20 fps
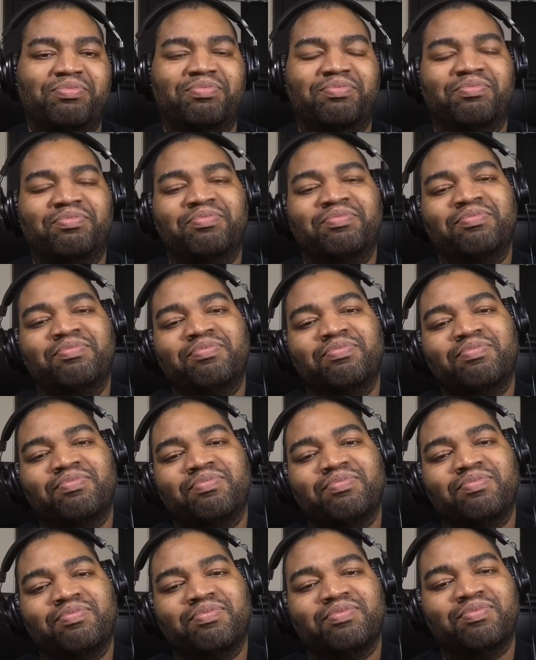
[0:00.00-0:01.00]

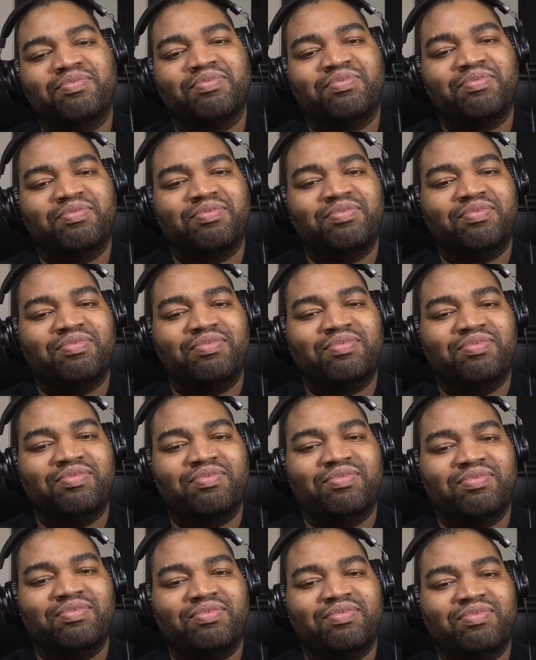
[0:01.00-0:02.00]

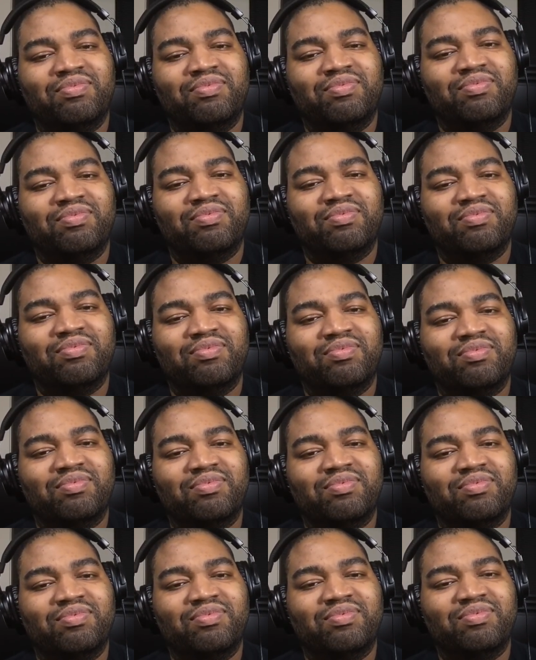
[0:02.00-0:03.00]

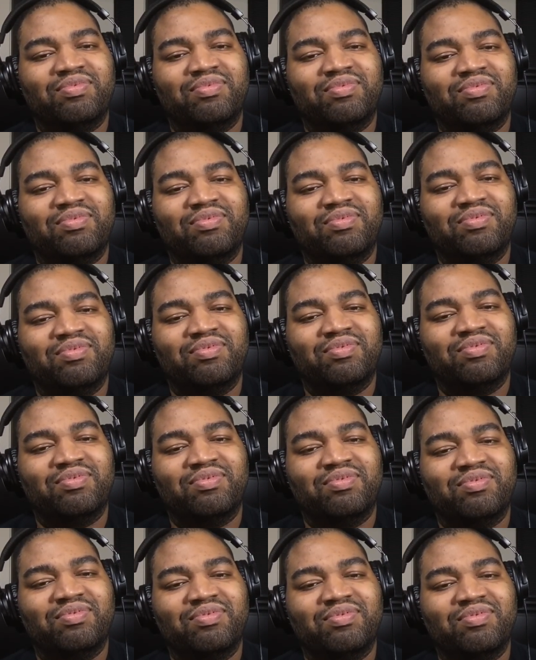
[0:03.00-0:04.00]

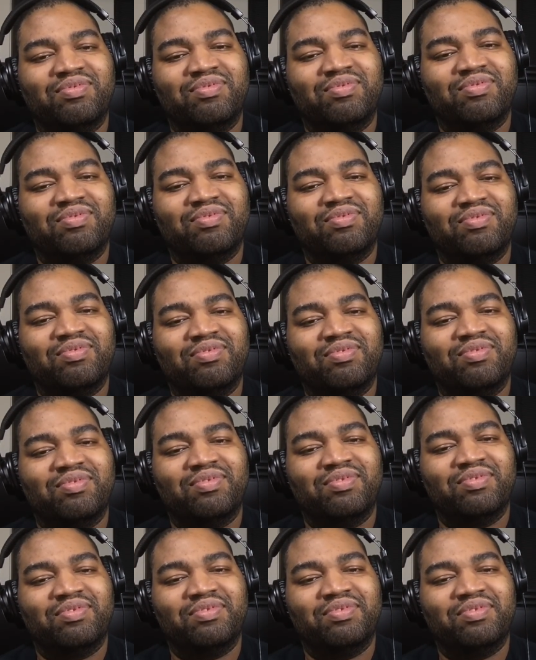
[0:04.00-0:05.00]

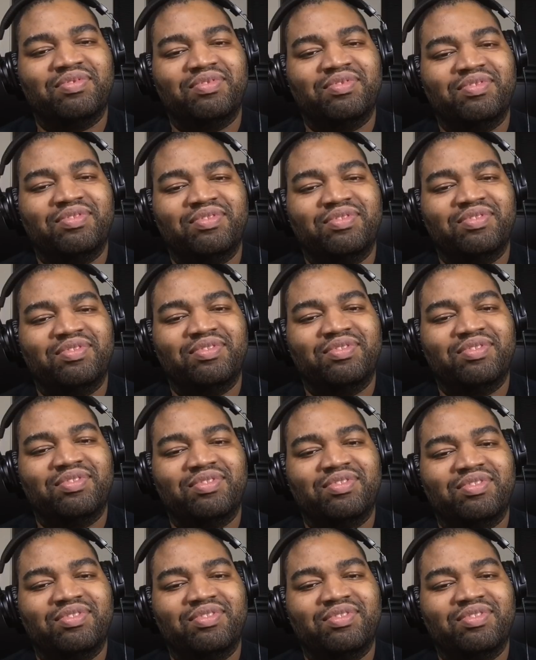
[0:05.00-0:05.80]
No words are spoken by the person on screen.